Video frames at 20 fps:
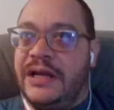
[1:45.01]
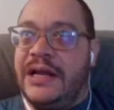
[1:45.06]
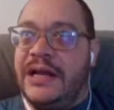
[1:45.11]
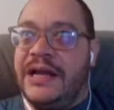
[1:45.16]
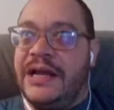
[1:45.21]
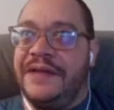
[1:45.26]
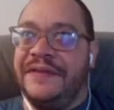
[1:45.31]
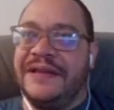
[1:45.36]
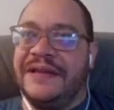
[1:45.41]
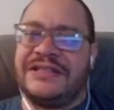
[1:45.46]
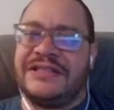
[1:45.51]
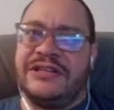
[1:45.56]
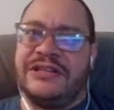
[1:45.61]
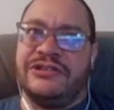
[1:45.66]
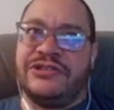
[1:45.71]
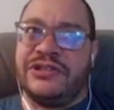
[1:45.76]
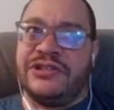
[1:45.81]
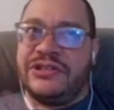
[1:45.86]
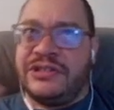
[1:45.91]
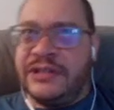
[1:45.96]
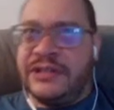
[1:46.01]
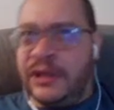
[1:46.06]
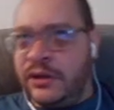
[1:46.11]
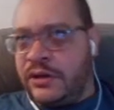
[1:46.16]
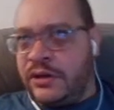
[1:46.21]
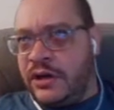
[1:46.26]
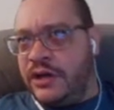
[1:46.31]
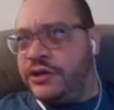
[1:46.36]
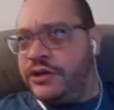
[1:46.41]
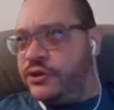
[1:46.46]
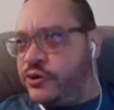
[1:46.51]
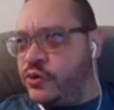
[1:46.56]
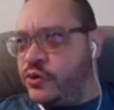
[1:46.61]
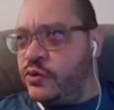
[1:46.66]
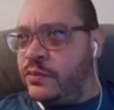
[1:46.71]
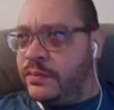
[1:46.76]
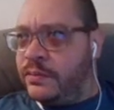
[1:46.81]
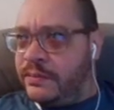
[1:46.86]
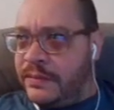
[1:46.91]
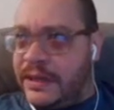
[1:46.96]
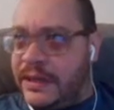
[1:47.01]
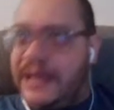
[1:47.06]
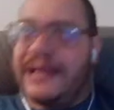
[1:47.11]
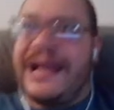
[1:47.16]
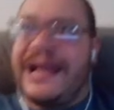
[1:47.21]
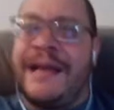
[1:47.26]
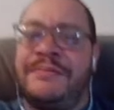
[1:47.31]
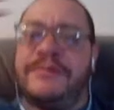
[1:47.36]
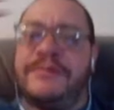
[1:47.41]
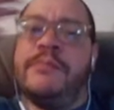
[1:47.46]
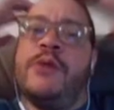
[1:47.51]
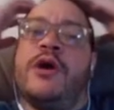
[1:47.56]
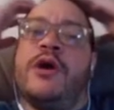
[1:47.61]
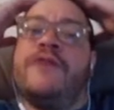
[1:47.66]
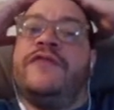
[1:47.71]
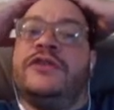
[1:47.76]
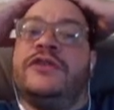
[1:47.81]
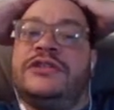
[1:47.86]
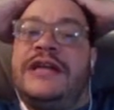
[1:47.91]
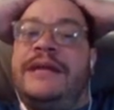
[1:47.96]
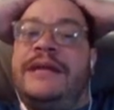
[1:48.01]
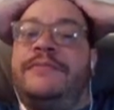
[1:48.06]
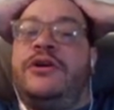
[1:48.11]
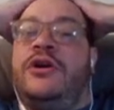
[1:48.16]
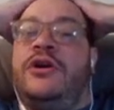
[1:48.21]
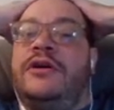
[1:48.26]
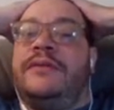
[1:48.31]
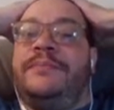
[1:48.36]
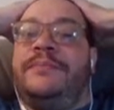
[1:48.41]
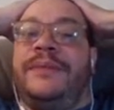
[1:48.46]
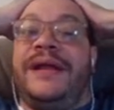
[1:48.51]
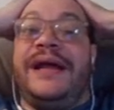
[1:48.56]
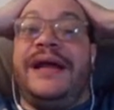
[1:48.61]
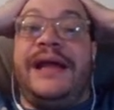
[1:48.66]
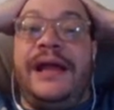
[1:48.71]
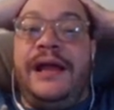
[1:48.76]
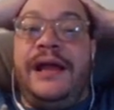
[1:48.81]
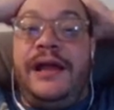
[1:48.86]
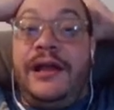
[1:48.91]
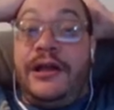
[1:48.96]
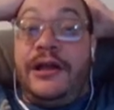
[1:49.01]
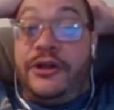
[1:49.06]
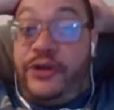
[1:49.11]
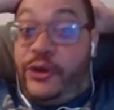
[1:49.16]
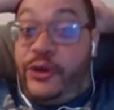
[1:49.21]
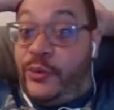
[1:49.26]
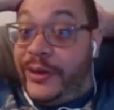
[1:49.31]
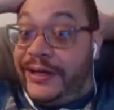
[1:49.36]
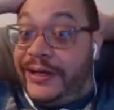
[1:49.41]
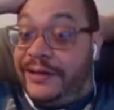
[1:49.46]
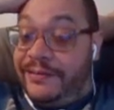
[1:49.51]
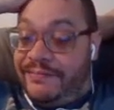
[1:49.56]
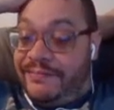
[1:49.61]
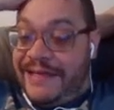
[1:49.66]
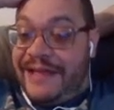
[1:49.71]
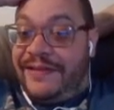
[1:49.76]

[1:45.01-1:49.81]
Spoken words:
unless there's a Silk, a Doom, a Captain Marvel type card in play, you win that